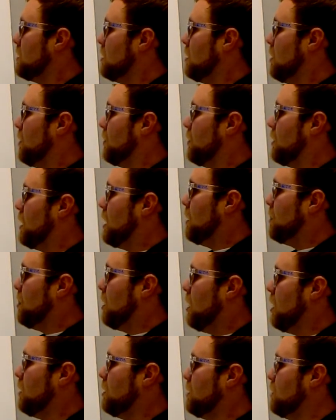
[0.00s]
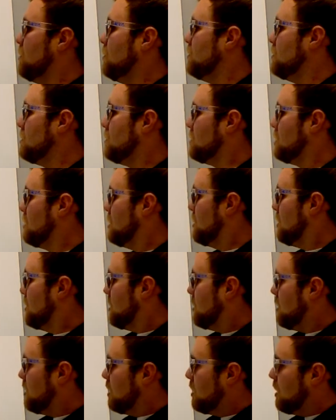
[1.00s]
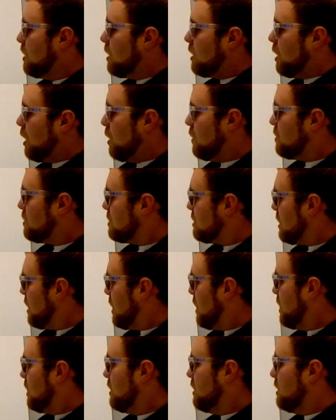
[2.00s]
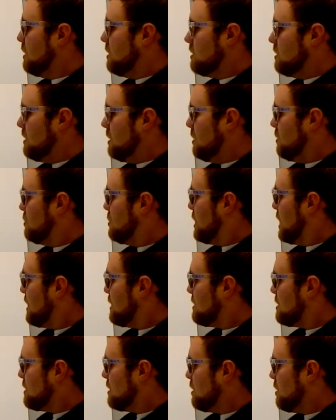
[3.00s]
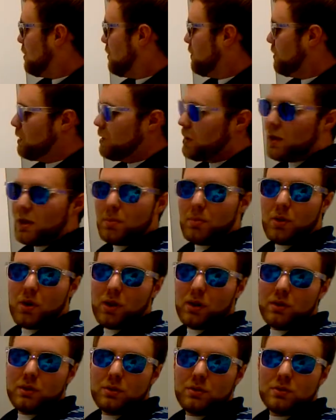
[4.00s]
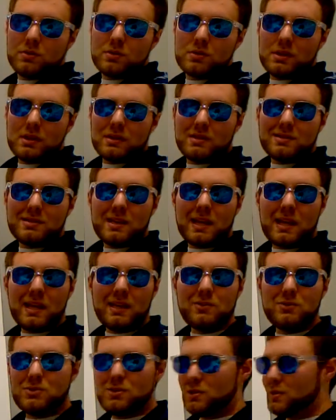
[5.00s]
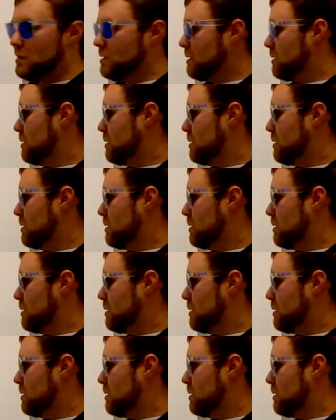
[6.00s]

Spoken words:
over hypotenuse, cosine is the adjacent over the hypotenuse, and tangent